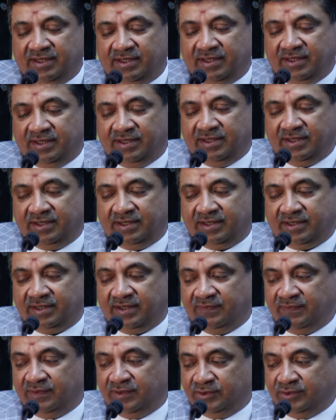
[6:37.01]

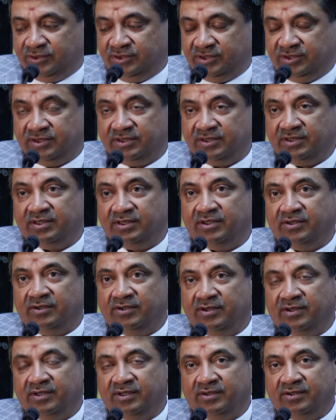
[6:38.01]
revolution
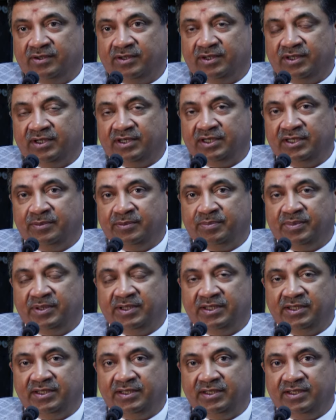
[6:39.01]
or a
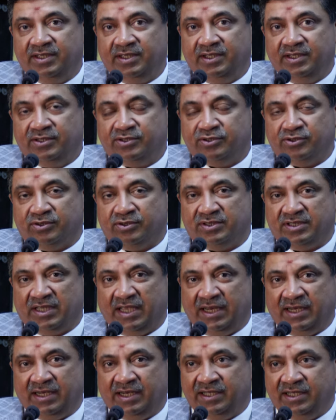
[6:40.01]
deeply
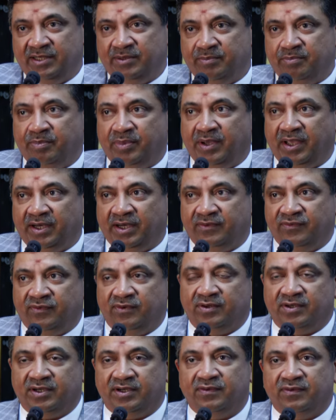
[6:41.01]
societally
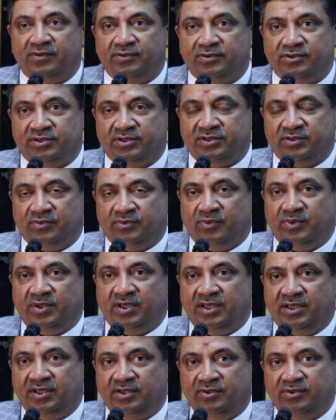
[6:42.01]
impactful revolution,
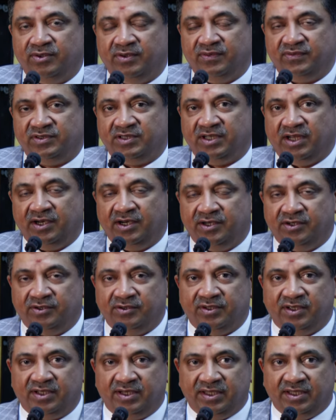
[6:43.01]
where you have started to
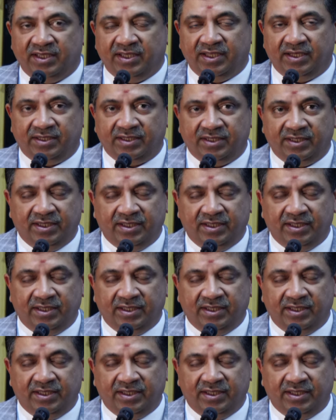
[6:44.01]
create